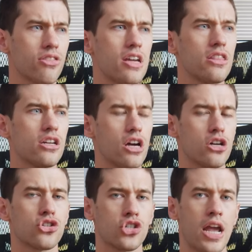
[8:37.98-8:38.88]
thing that
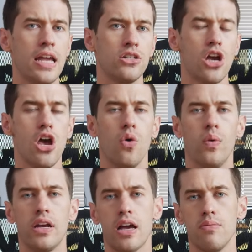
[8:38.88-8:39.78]
does change
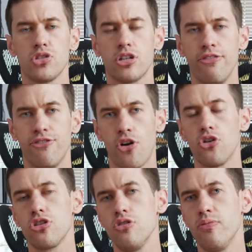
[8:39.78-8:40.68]
when it comes to
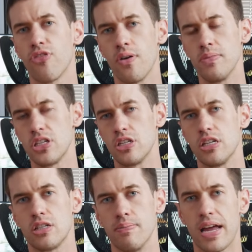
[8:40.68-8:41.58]
volume from the system,